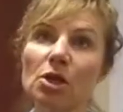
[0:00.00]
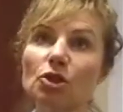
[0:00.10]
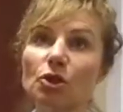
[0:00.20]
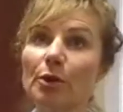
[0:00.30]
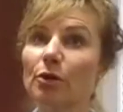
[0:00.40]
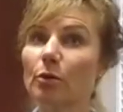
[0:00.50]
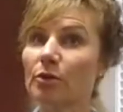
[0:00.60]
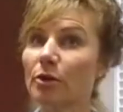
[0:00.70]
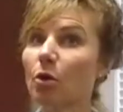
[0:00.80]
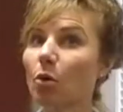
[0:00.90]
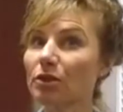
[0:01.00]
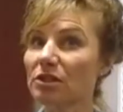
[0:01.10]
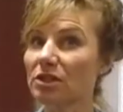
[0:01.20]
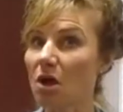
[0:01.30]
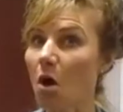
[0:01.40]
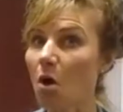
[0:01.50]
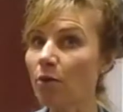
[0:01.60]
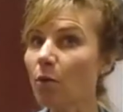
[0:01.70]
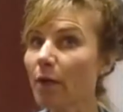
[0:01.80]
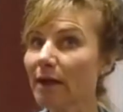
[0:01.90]
So either when the horse is on
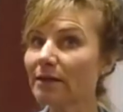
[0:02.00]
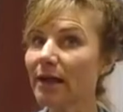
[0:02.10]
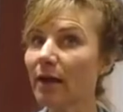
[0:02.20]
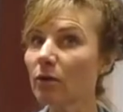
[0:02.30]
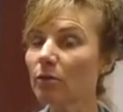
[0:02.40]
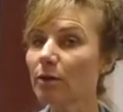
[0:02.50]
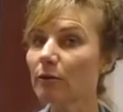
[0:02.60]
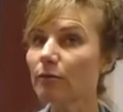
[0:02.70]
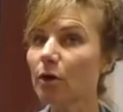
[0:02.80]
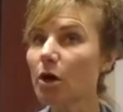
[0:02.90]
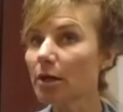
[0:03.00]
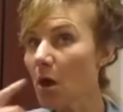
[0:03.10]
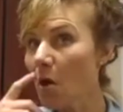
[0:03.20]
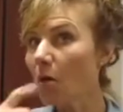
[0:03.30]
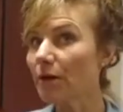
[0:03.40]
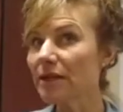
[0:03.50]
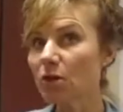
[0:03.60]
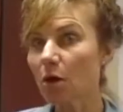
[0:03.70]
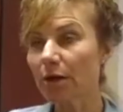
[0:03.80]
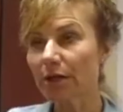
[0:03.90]
the way down with the foot, or he's
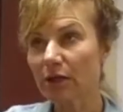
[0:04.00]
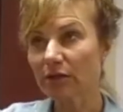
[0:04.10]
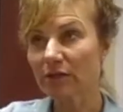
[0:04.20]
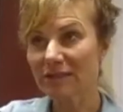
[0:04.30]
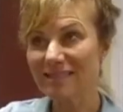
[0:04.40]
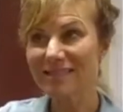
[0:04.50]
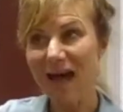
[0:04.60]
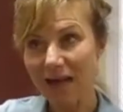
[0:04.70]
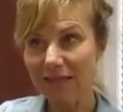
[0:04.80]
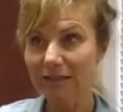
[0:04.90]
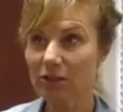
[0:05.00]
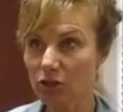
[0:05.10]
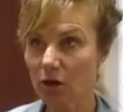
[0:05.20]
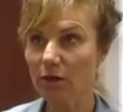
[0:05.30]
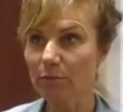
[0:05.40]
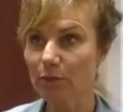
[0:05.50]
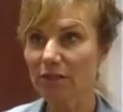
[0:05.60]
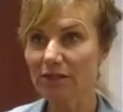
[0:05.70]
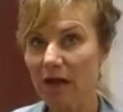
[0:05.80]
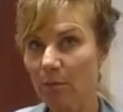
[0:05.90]
already decided to start to put
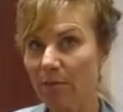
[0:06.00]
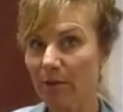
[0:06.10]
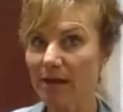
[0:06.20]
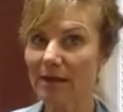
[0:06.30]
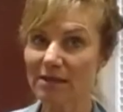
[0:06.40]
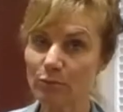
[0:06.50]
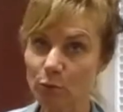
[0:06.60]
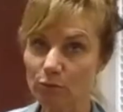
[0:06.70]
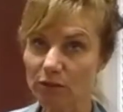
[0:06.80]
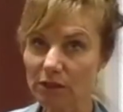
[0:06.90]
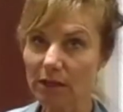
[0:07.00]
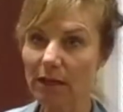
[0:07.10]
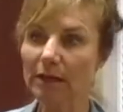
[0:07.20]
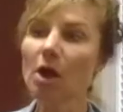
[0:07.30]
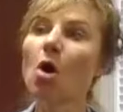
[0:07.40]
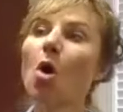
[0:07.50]
it down, but maybe he hasn't moved it yet,